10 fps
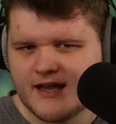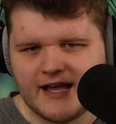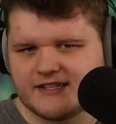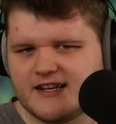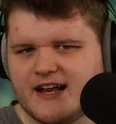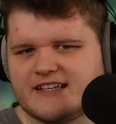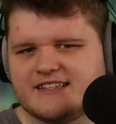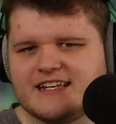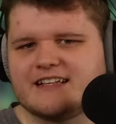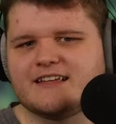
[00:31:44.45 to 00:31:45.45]
It's not as
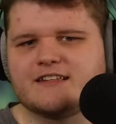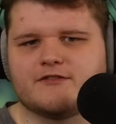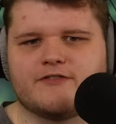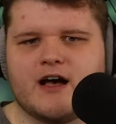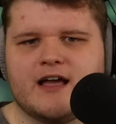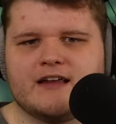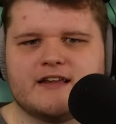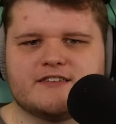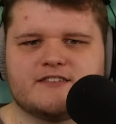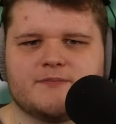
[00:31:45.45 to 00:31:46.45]
neatly defined
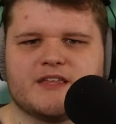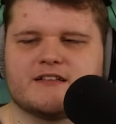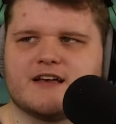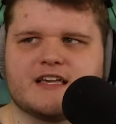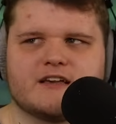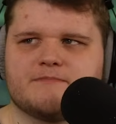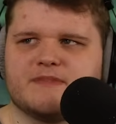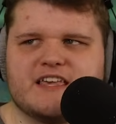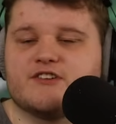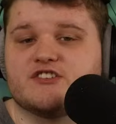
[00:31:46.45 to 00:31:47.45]
as something like
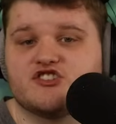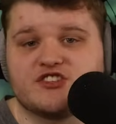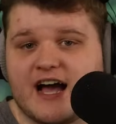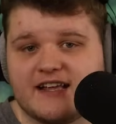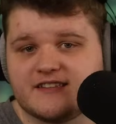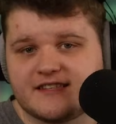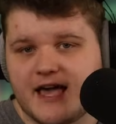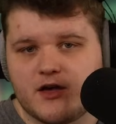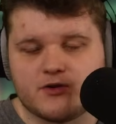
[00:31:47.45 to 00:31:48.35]
even Steins Gate,